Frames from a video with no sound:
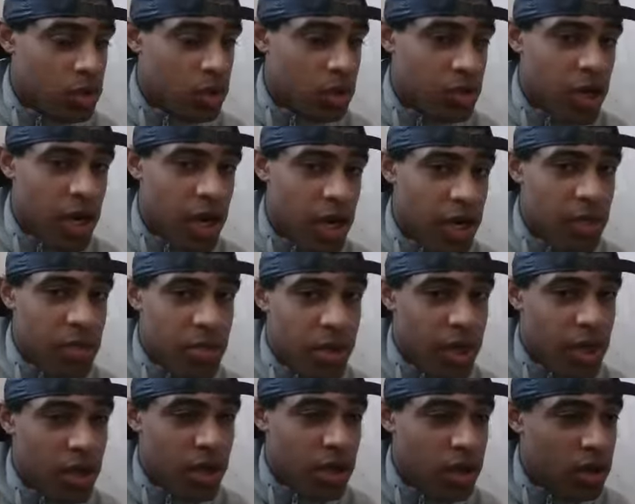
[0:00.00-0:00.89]
Well, my
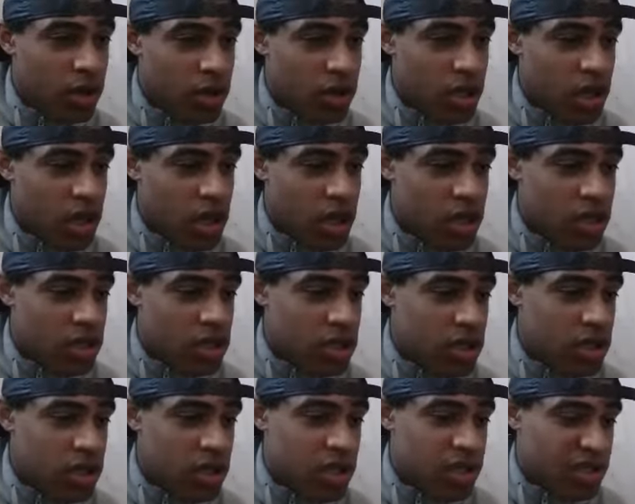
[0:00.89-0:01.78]
opinion on that
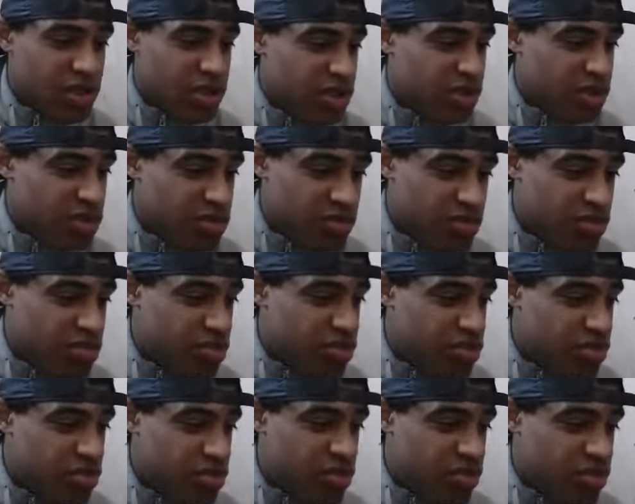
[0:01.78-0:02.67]
is it's
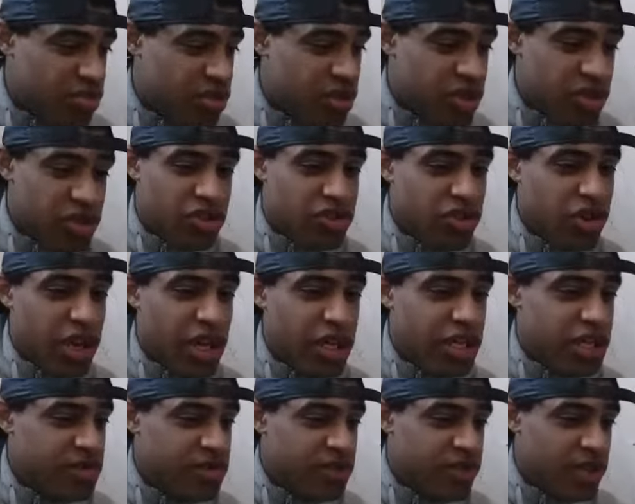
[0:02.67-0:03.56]

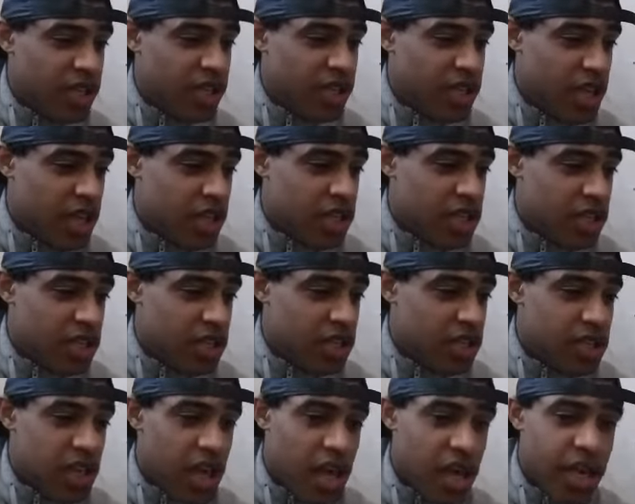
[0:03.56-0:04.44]
disgraceful at the end
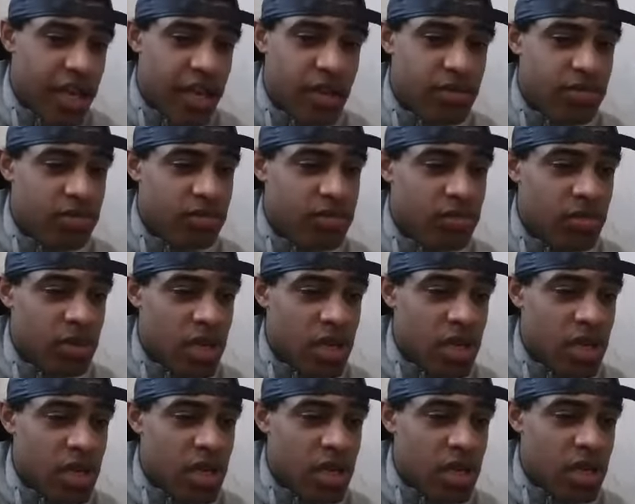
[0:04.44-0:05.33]
of the day.
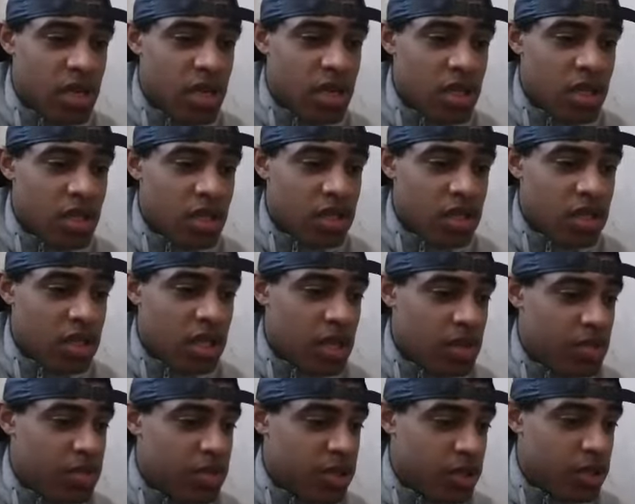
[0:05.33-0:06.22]
It's
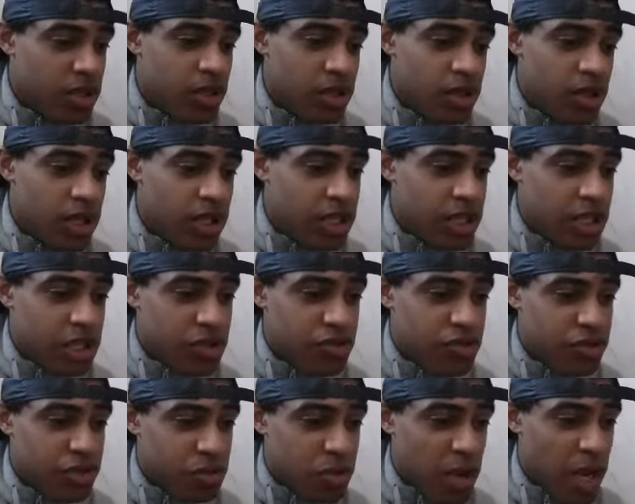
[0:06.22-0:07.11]
absolutely
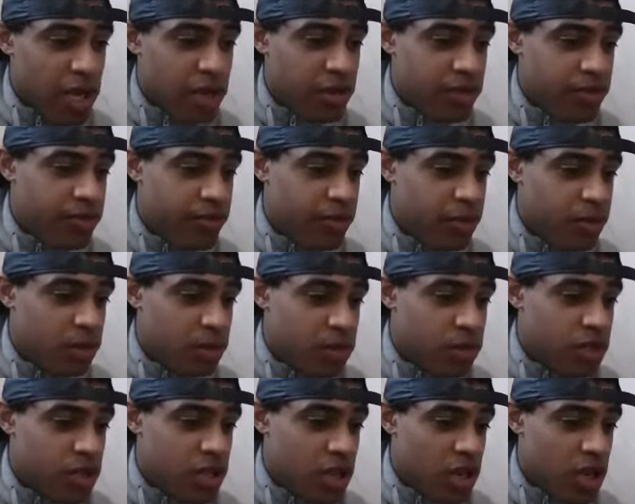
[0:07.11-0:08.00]

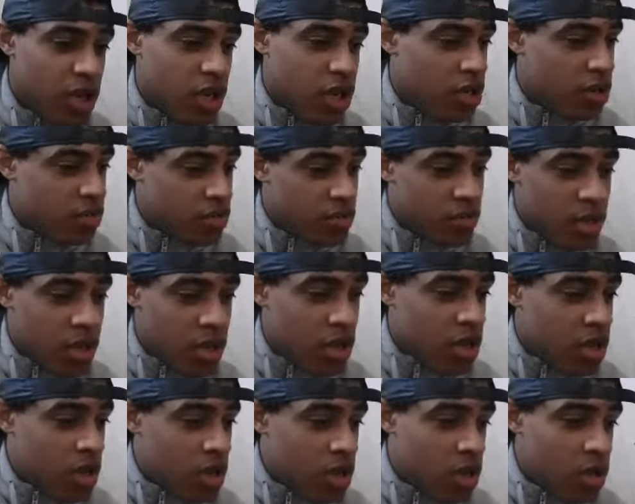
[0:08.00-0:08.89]
disrespectful to
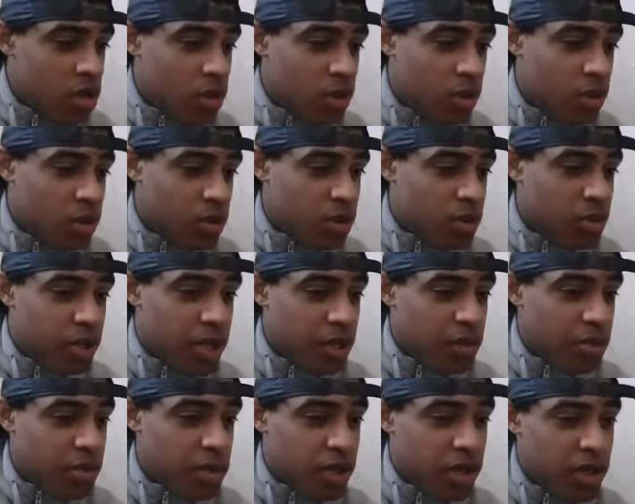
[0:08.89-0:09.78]
all the
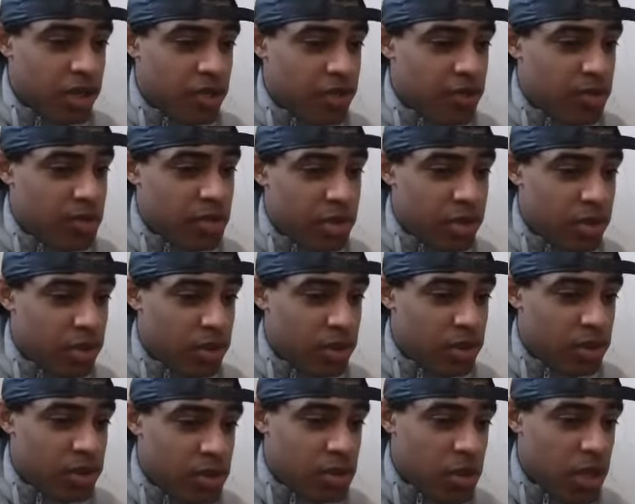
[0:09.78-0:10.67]
people of
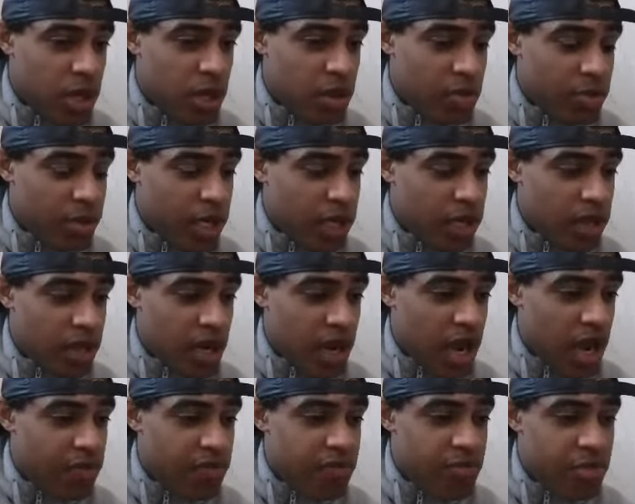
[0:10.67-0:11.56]
Liverpool as well. I mean,
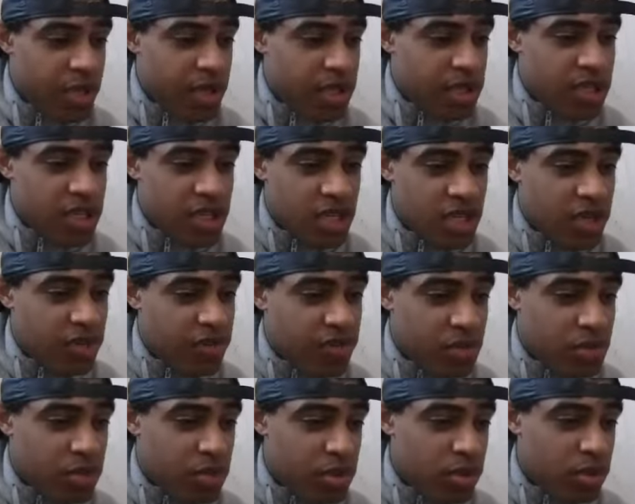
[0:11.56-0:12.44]
I've been to
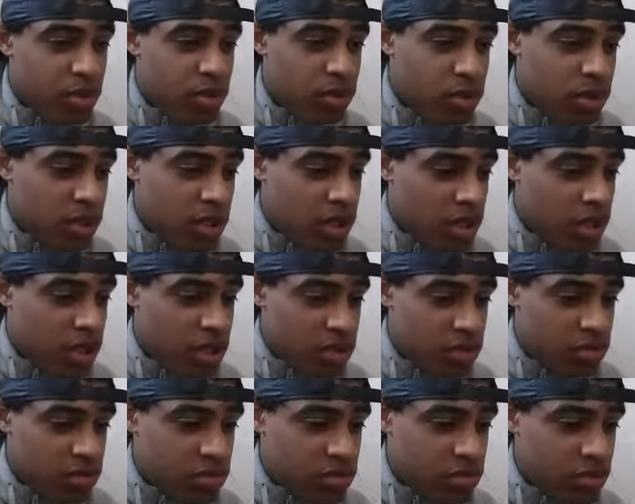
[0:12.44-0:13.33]
Liverpool
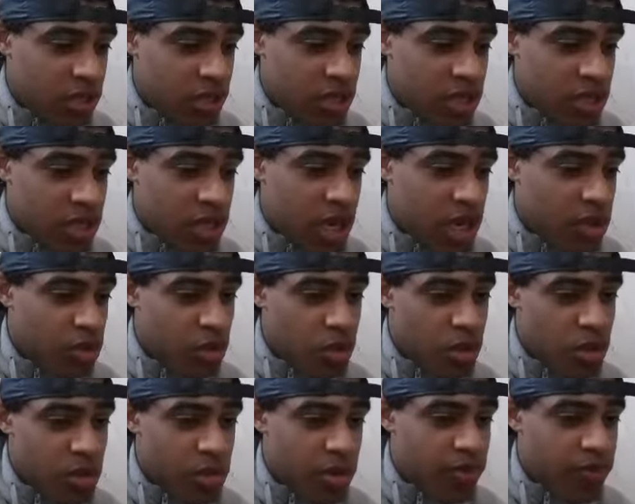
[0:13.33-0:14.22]
and it's kind
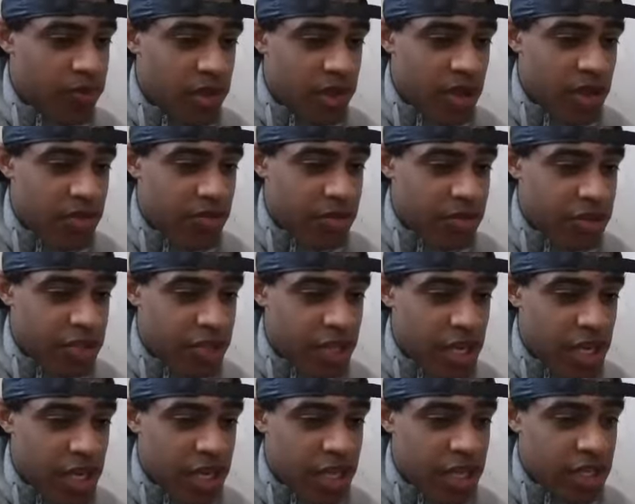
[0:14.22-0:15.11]
of one of my favourite
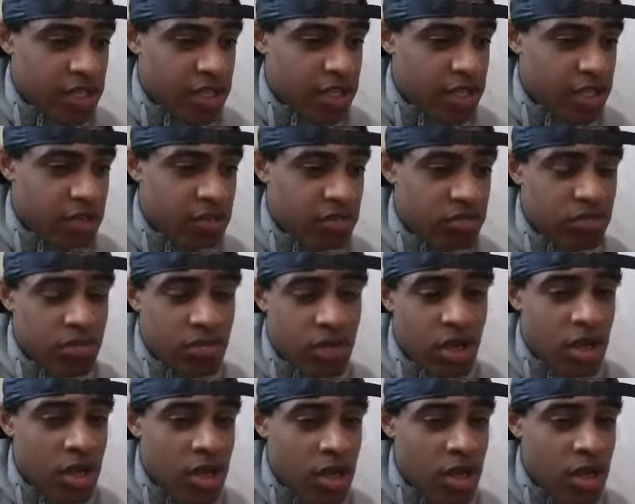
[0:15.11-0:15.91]
cities, and